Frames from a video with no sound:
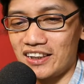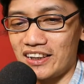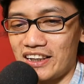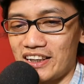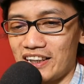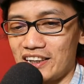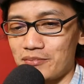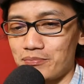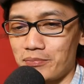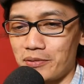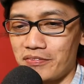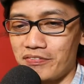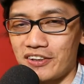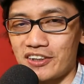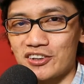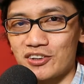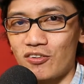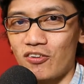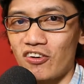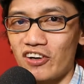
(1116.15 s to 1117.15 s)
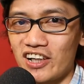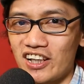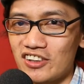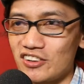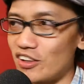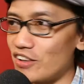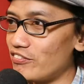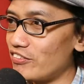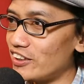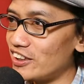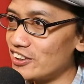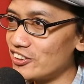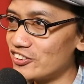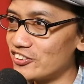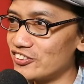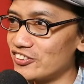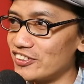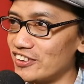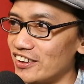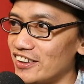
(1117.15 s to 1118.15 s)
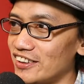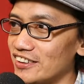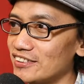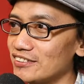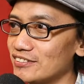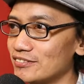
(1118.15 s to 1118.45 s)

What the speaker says: get perfect score in TOEFL.